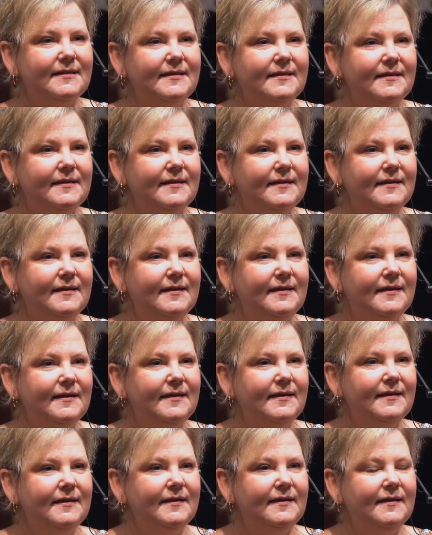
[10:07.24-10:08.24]

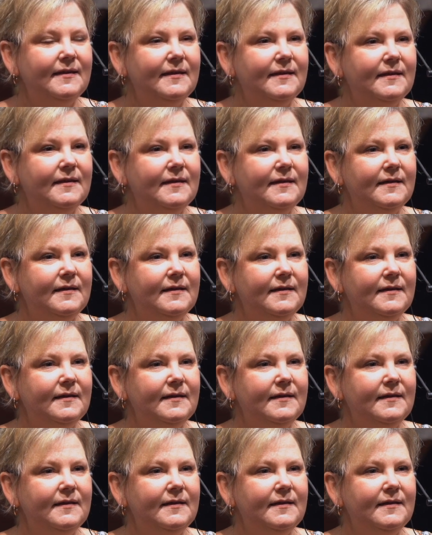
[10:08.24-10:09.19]
Nobody speaks.